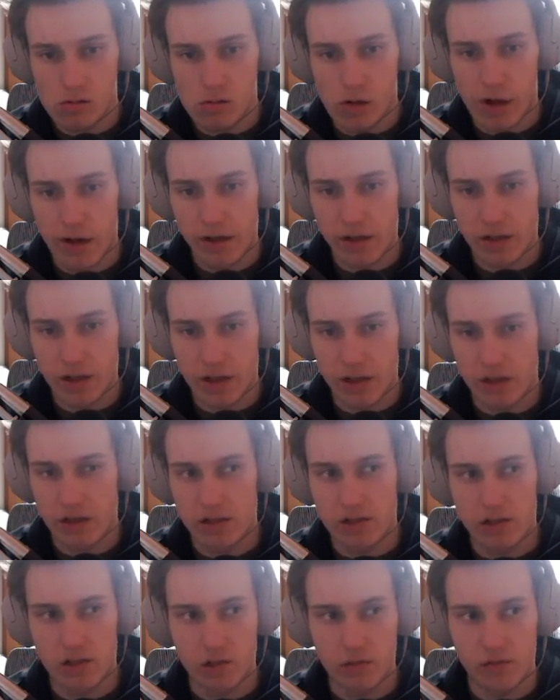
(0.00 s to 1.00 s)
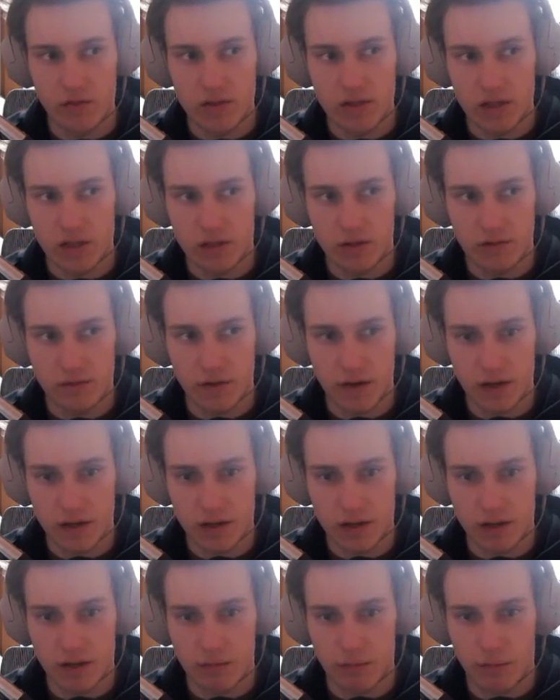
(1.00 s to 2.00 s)
I get it. So if it's like you're fighting
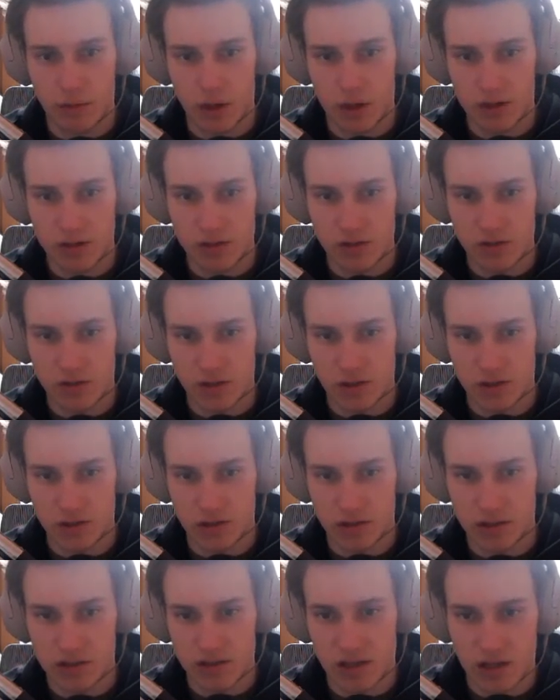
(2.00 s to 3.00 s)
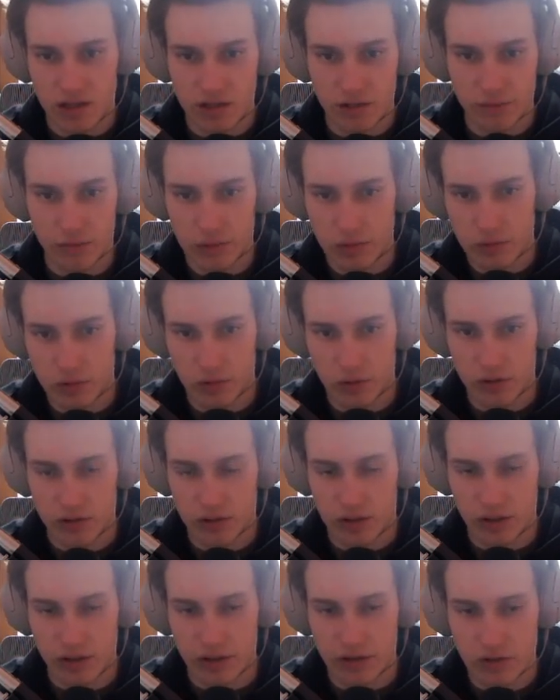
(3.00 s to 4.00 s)
like a boss or something, let's see like the Moon Lord and
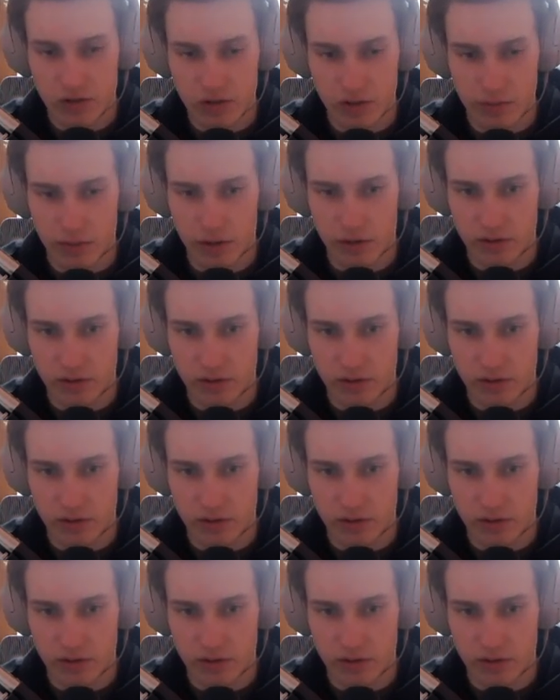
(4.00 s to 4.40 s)
the laser's about